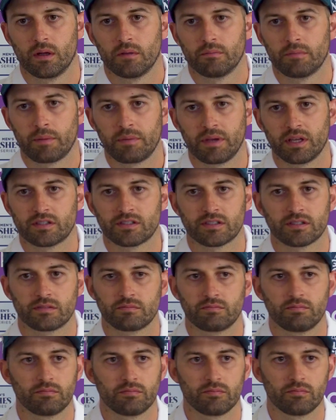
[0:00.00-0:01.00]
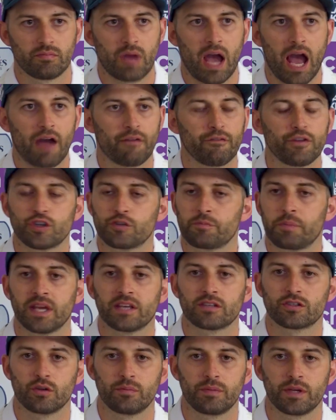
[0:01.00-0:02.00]
Maybe it's my average
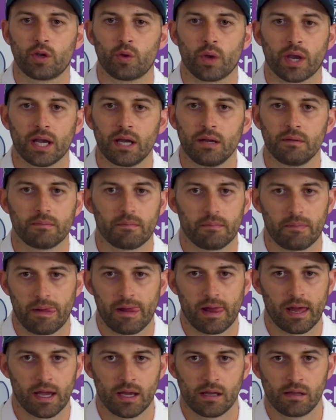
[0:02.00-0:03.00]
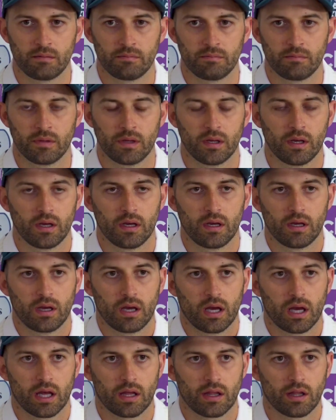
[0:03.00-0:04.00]
pace could be quicker. You
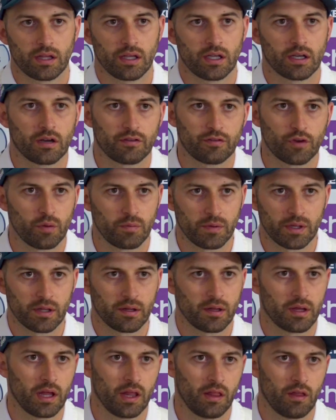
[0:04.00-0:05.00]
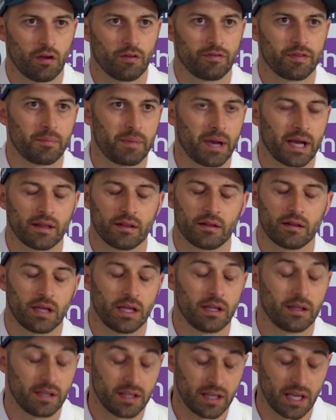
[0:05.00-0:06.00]
know, I've come in off the back
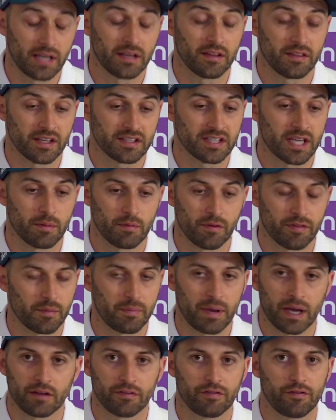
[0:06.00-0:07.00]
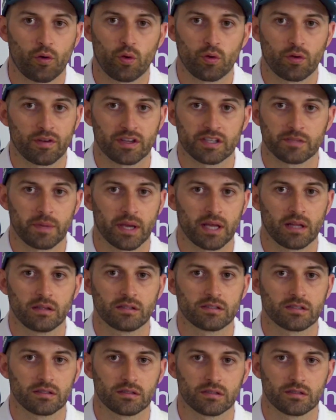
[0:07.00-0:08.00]
into this game off the back of 4 over
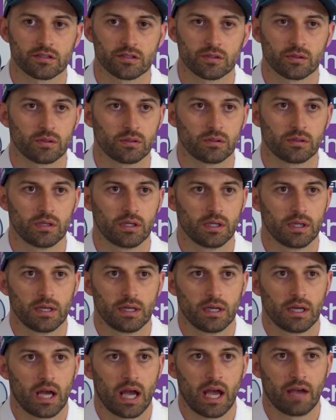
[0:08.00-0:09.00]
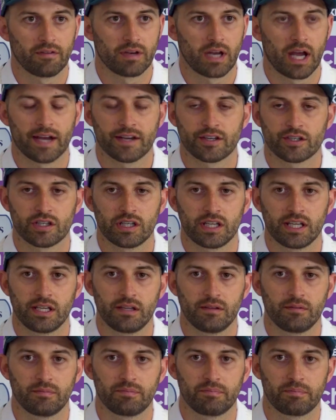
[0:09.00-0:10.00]
spells, so I haven't
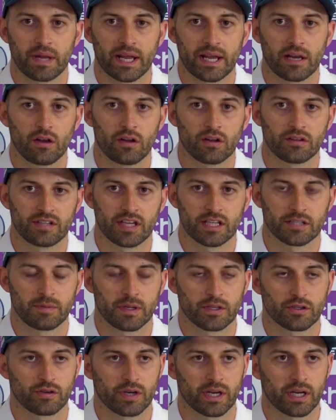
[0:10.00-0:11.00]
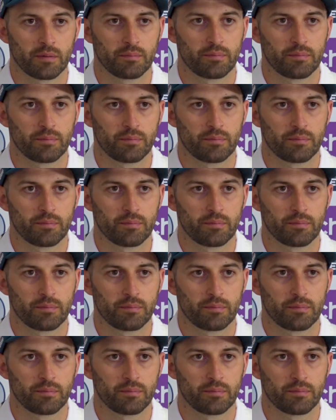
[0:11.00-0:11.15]
actually played a lot of Test match cricket.